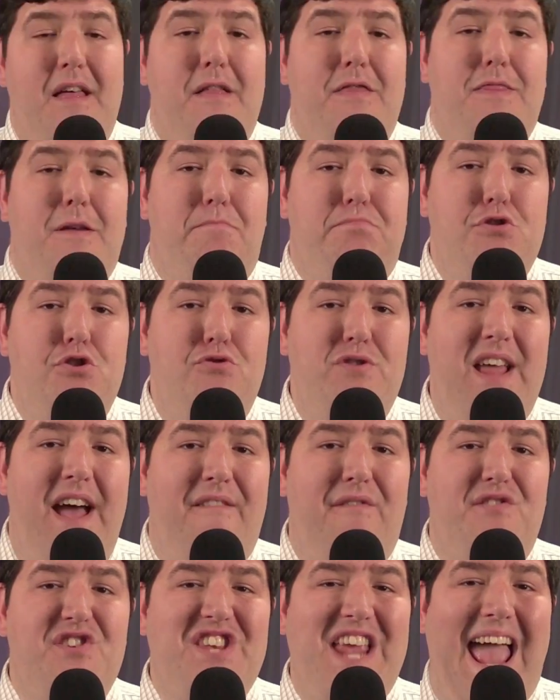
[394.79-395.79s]
The Blue
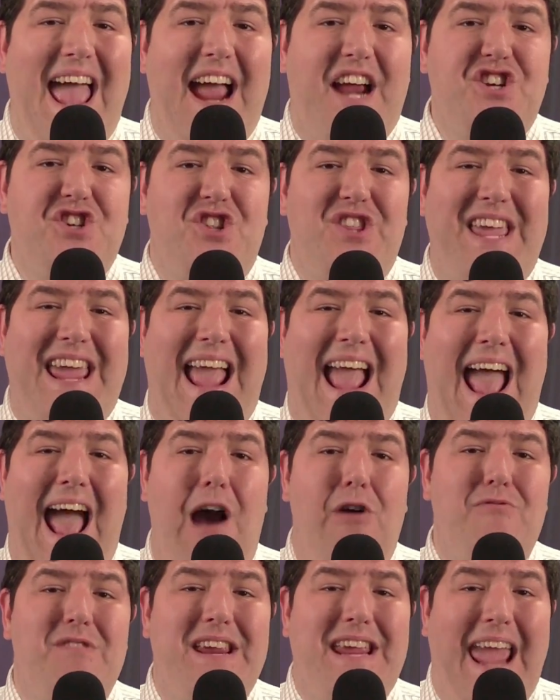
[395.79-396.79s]
Devils actually
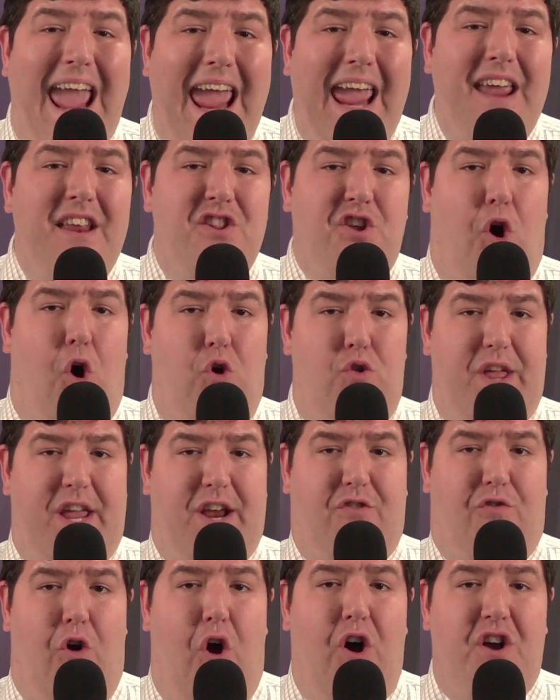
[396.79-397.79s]
outgained Holy
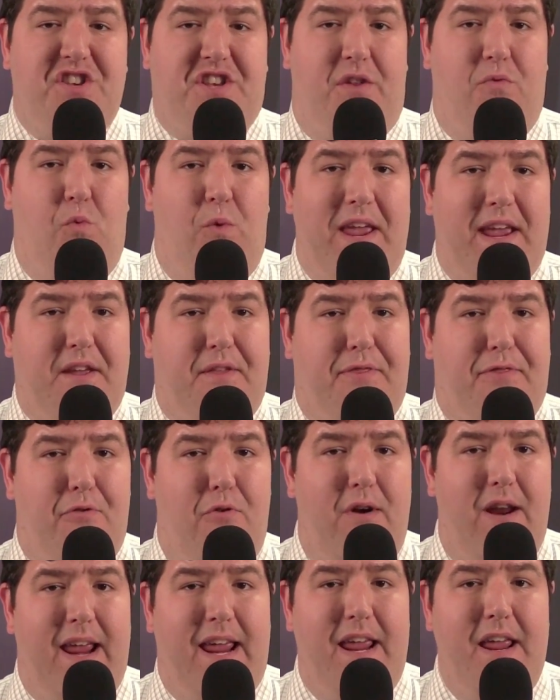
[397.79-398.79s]
Cross in Week
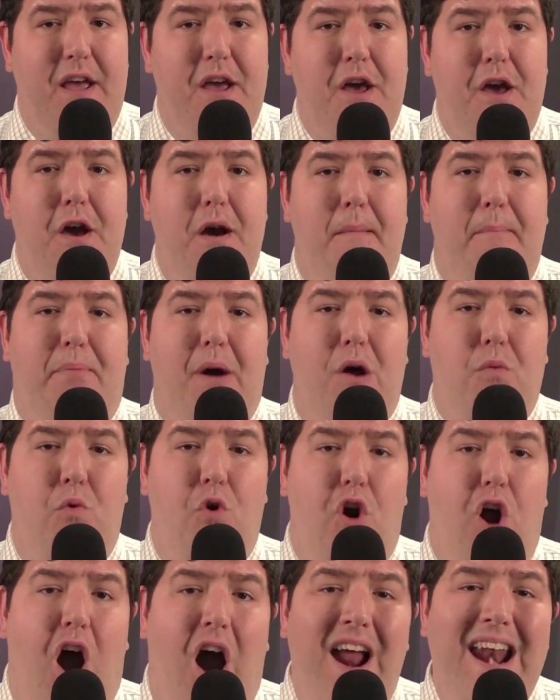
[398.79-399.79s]
3, but
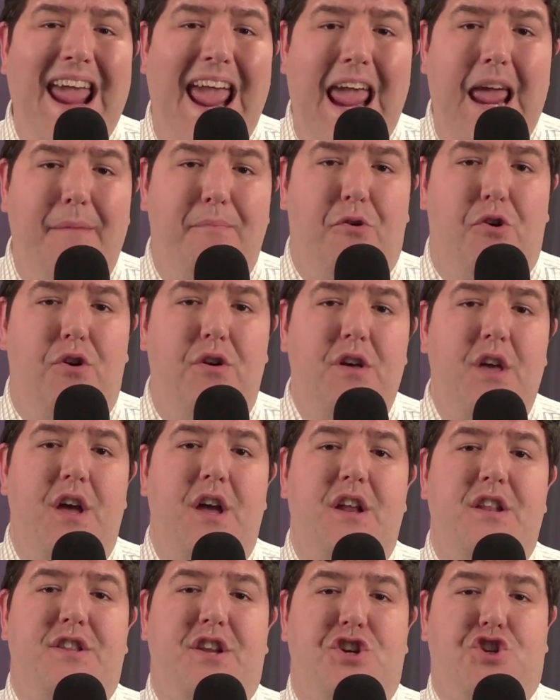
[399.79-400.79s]
were unable
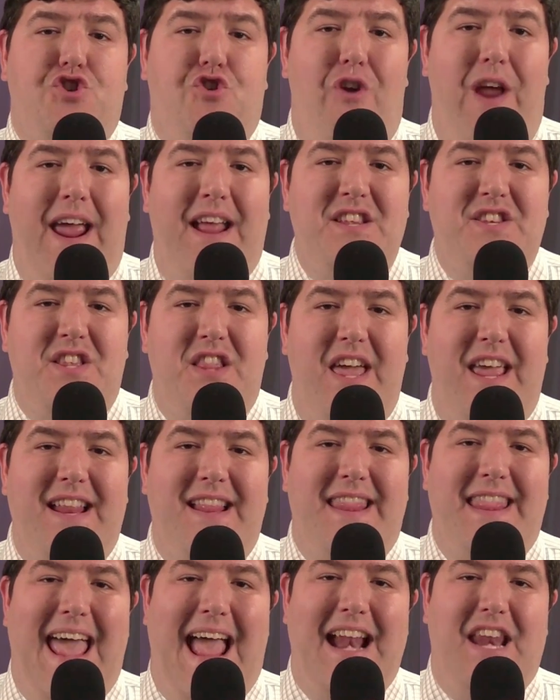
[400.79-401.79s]
to translate
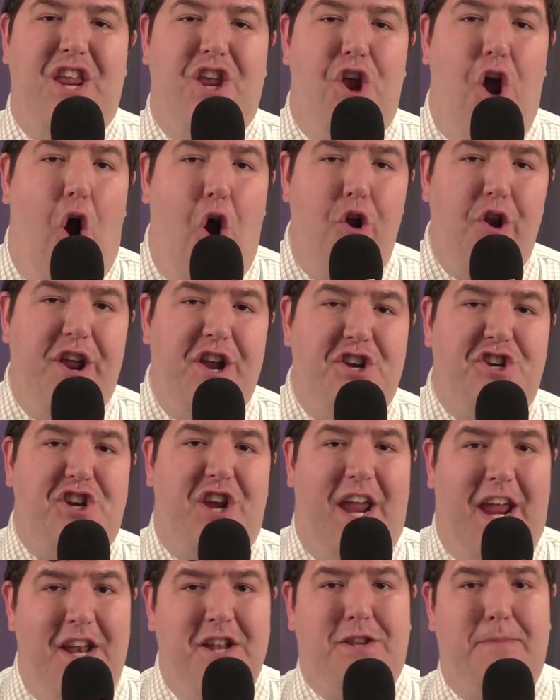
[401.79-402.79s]
that yardage
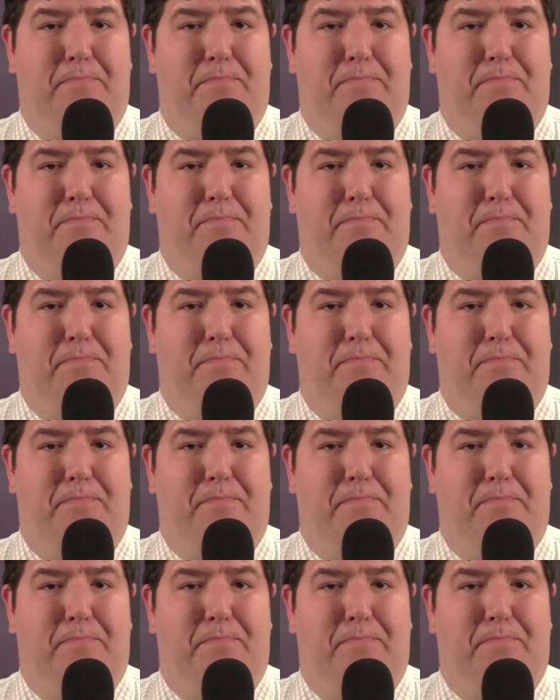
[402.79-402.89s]
into